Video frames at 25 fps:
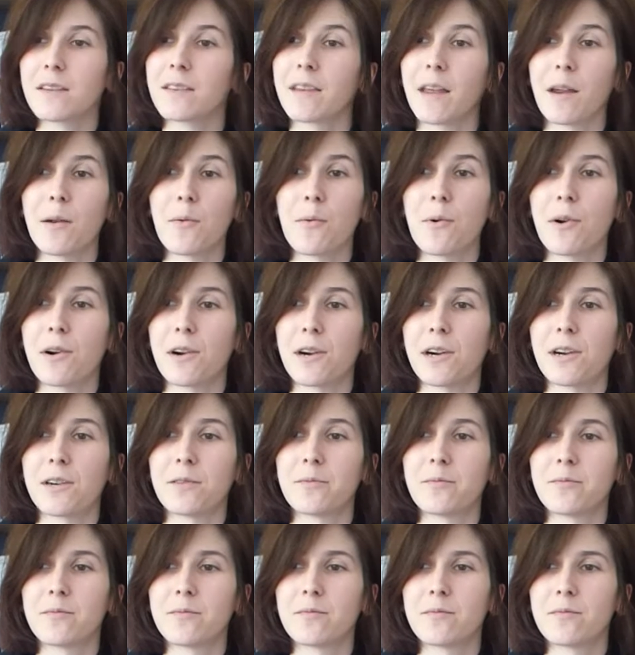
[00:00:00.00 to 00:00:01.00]
they
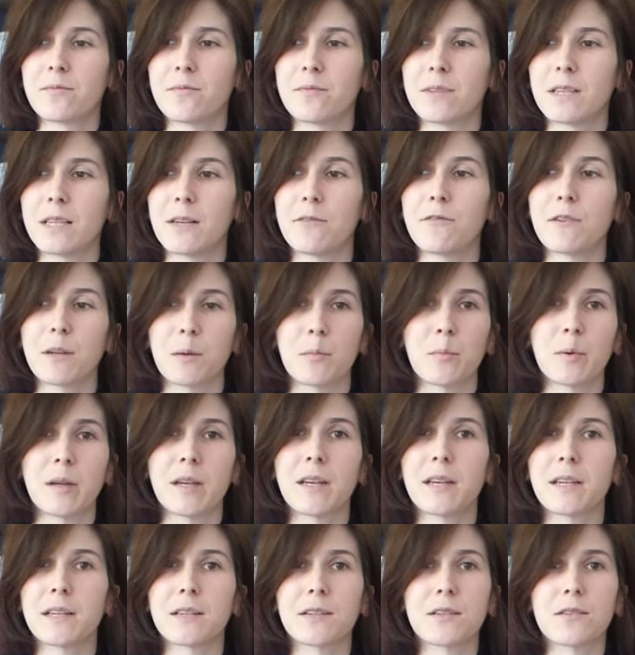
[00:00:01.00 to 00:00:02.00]
were living
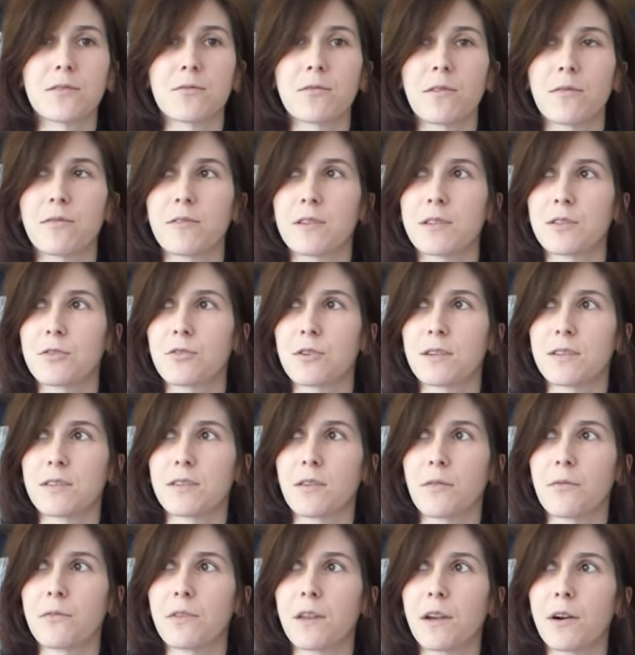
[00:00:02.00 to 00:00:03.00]
beings with
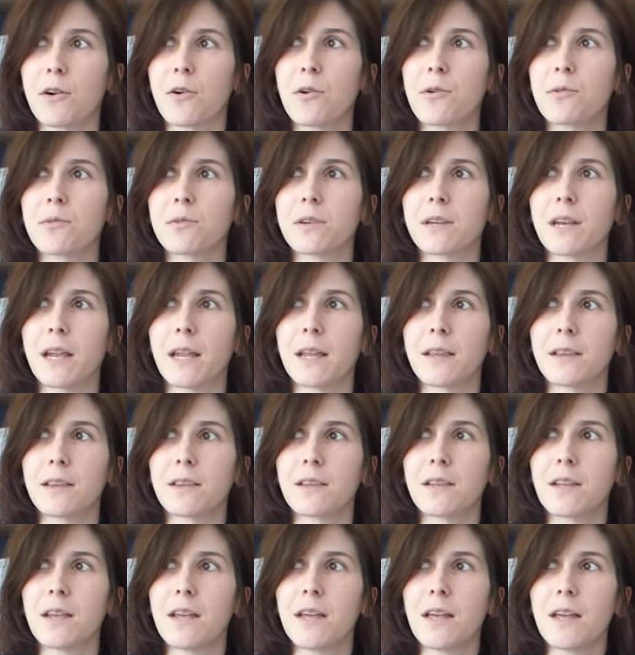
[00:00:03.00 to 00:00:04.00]
interests of their own,
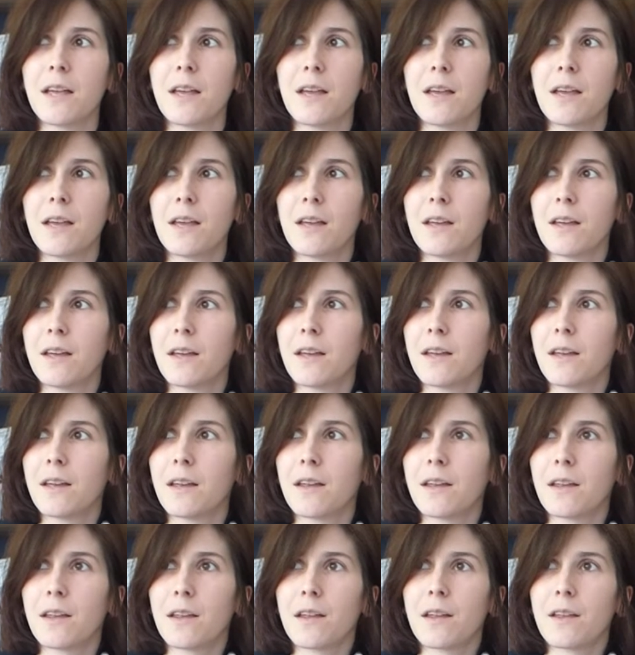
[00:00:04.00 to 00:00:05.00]
and
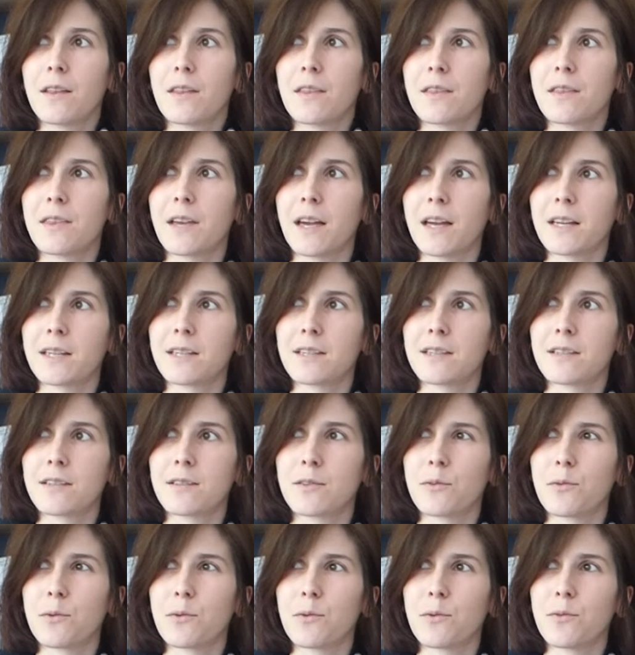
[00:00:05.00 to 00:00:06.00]
that
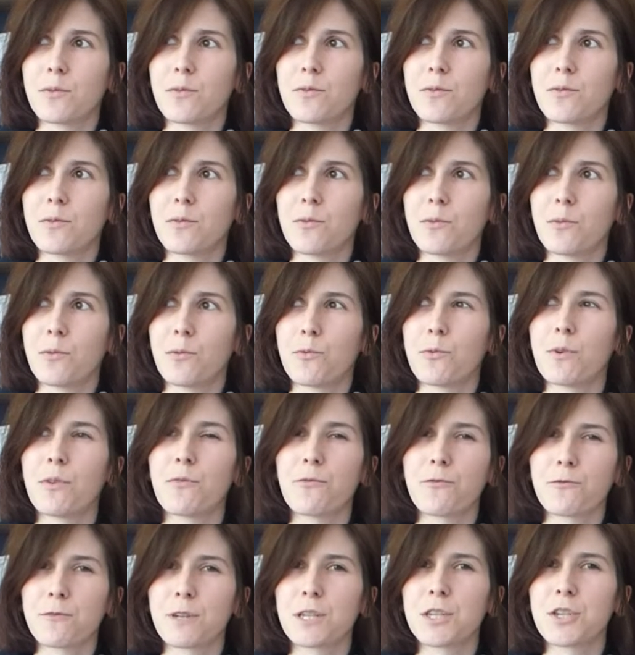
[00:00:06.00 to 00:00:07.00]

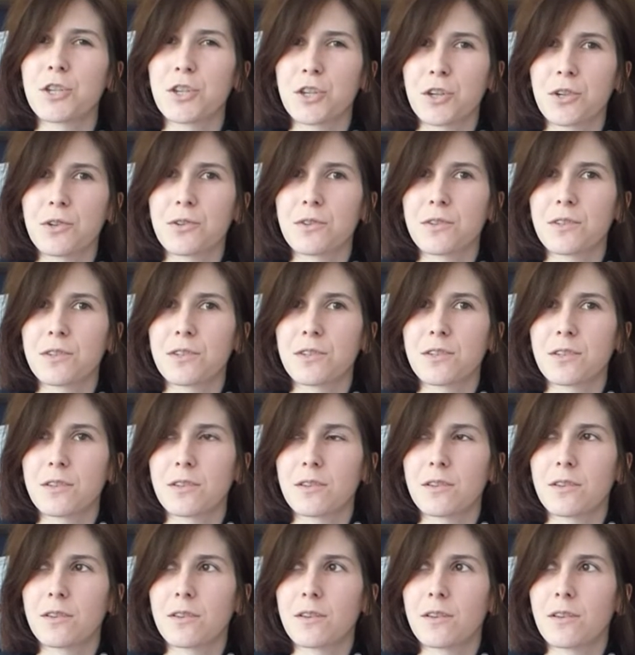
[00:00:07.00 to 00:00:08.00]
we've
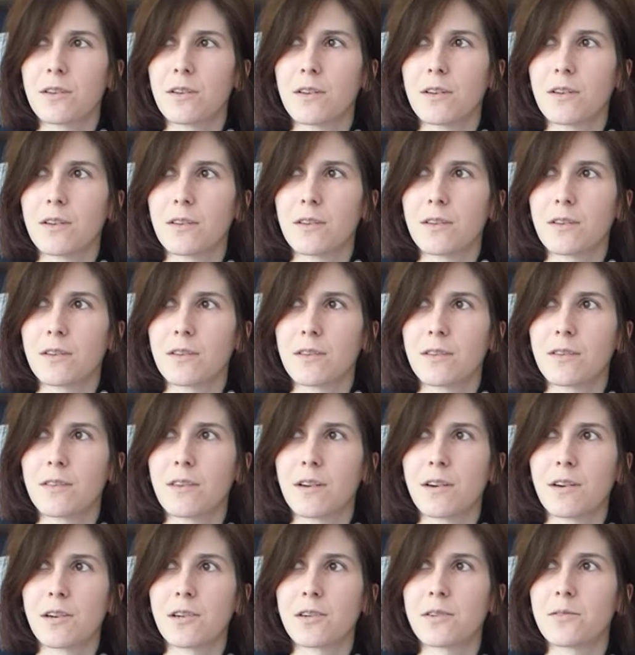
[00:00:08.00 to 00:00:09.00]
reduced
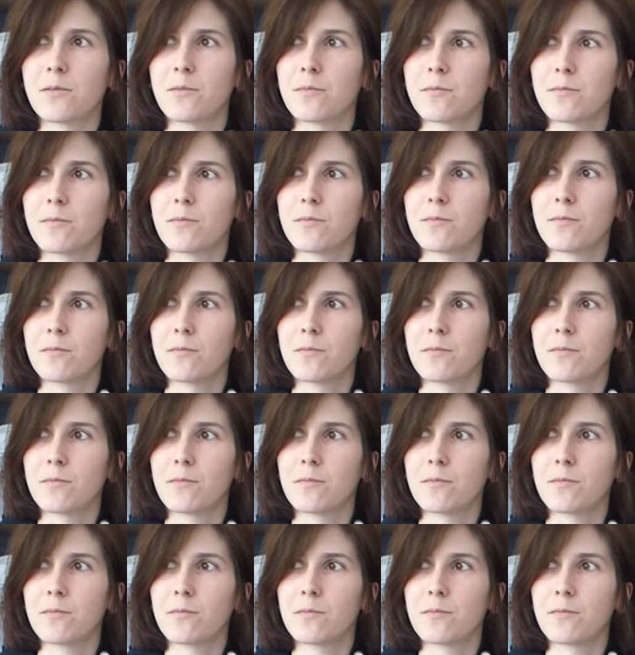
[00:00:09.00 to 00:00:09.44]
their